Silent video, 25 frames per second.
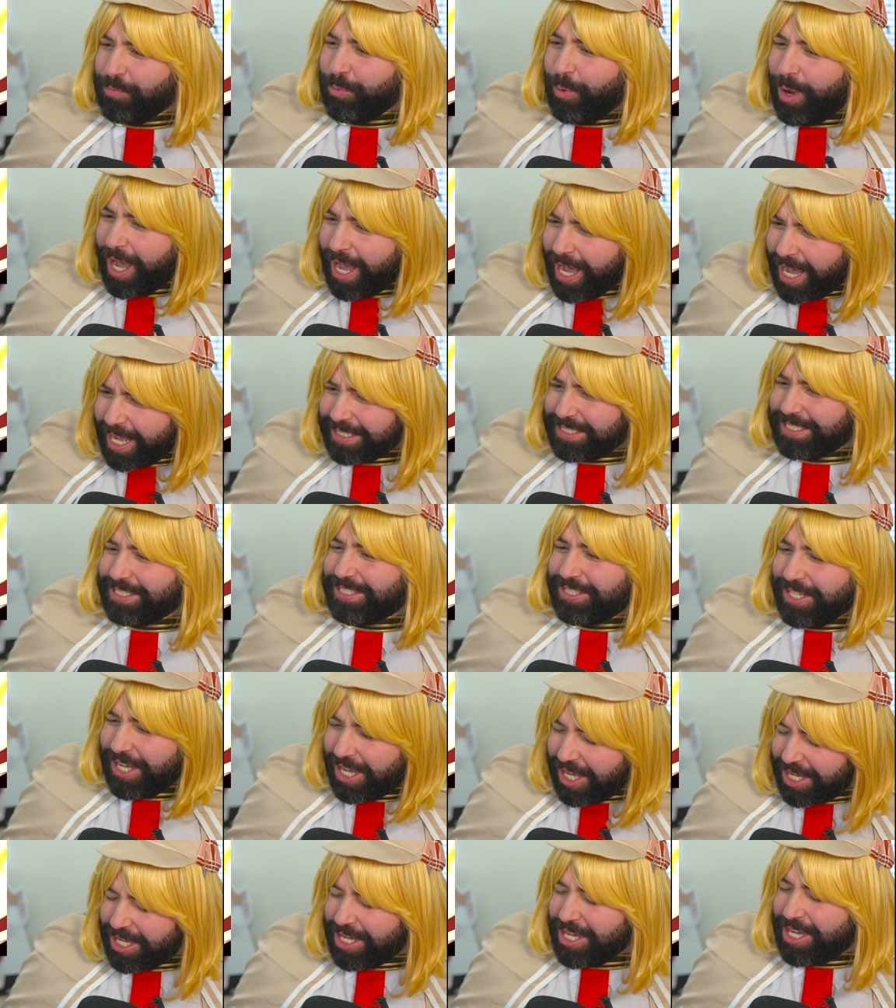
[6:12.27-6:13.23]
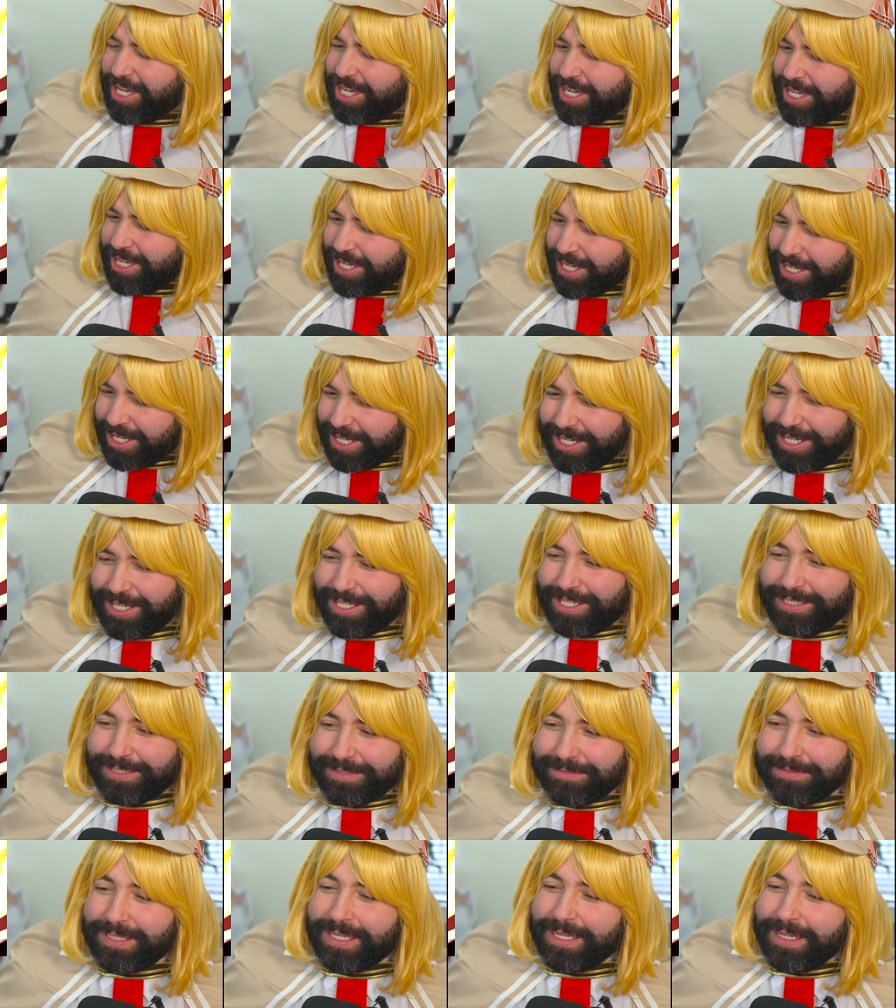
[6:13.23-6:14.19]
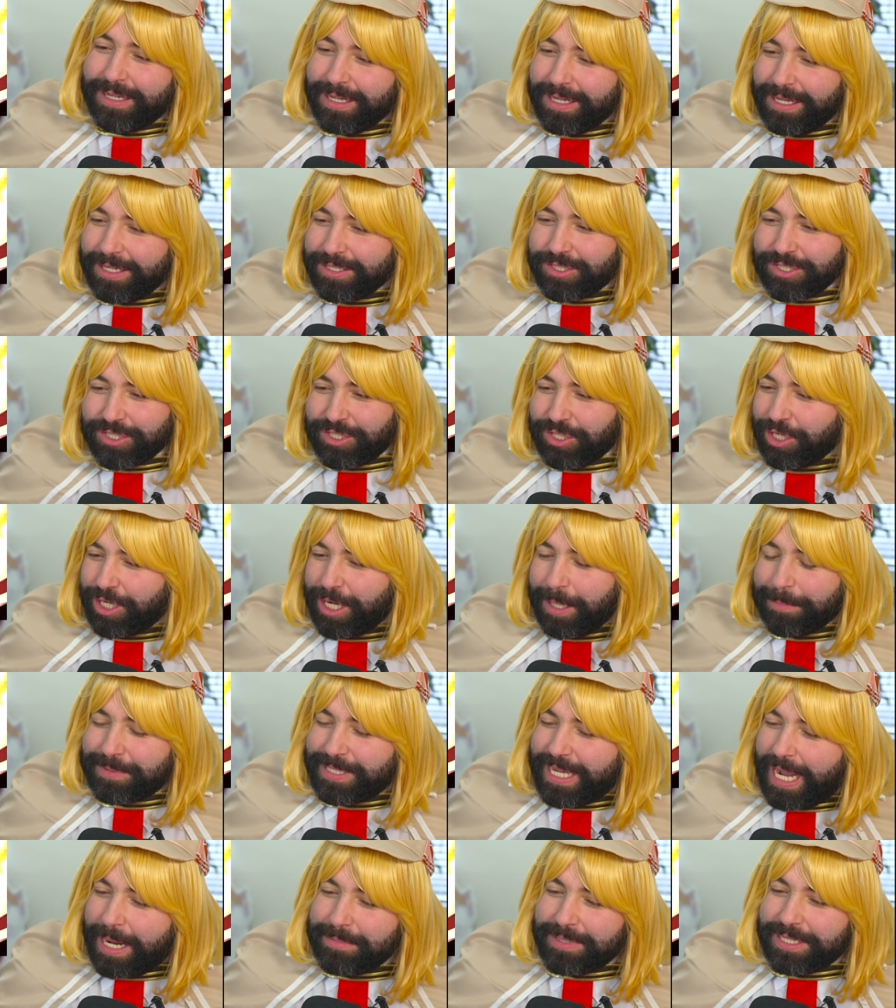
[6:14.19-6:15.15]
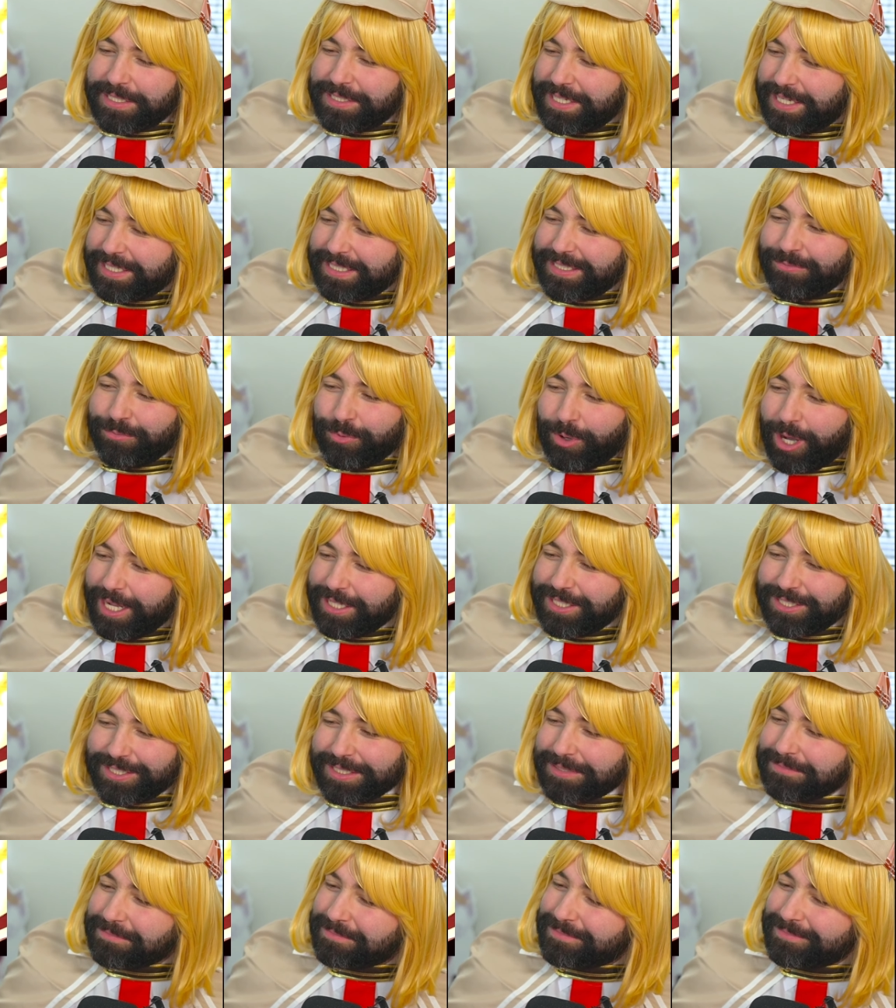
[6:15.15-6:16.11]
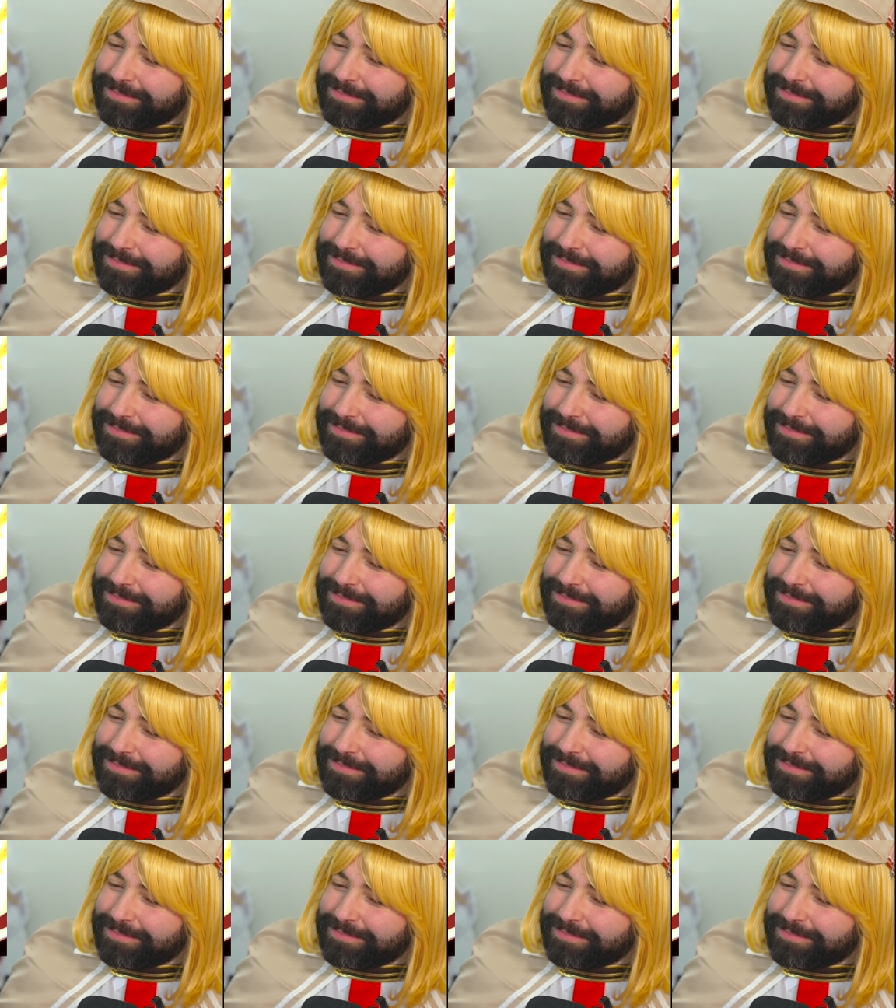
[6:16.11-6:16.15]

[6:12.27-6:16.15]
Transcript: Watson! Just look up Time Detective Watson.